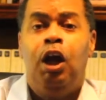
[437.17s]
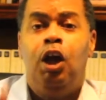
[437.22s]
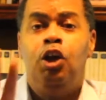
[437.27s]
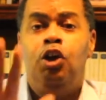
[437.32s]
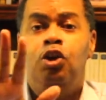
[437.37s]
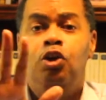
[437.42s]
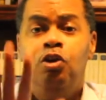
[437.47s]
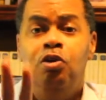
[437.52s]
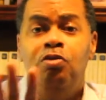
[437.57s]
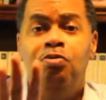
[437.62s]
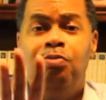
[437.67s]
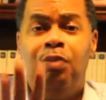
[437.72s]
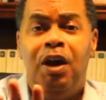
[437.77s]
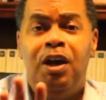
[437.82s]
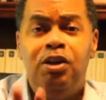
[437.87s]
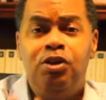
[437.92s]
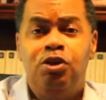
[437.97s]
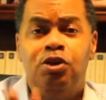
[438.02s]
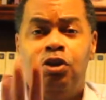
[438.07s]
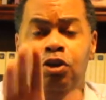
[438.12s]
you
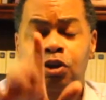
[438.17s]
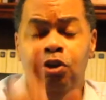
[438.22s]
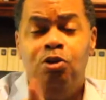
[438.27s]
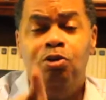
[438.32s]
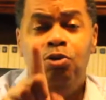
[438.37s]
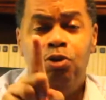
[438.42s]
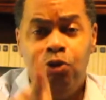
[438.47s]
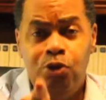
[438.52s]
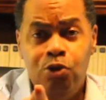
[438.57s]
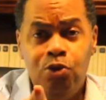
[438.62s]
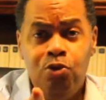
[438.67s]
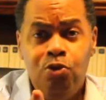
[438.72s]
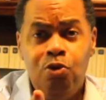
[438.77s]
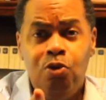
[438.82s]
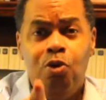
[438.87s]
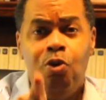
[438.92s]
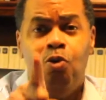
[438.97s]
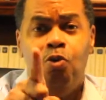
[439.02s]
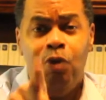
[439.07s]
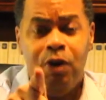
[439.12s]
make sure you do
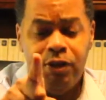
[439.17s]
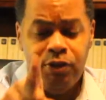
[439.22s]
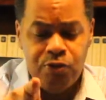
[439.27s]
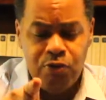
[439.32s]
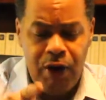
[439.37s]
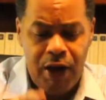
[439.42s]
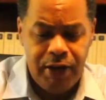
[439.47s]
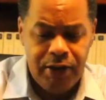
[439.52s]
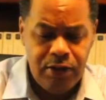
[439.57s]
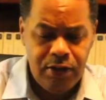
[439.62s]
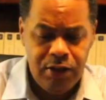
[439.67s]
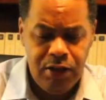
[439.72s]
what's right.